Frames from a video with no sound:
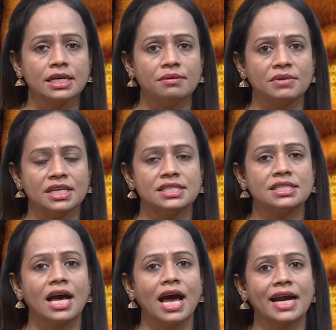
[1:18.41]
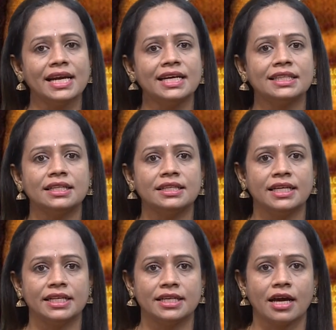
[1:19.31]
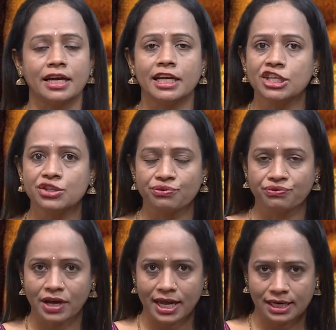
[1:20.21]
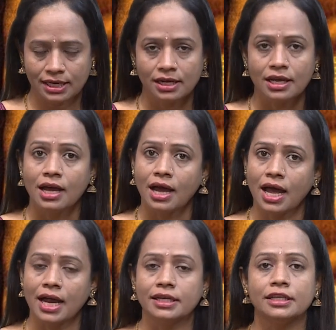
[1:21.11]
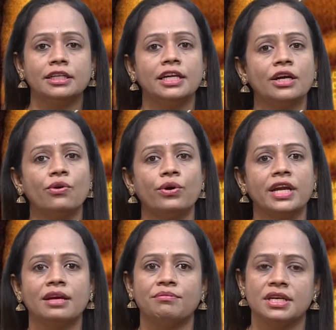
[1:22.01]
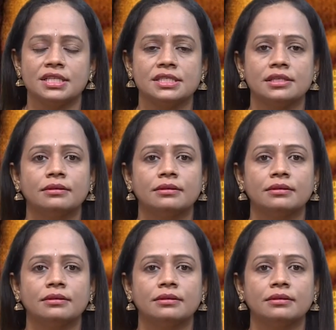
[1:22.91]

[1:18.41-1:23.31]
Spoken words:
means hiding the data into file, and decoding means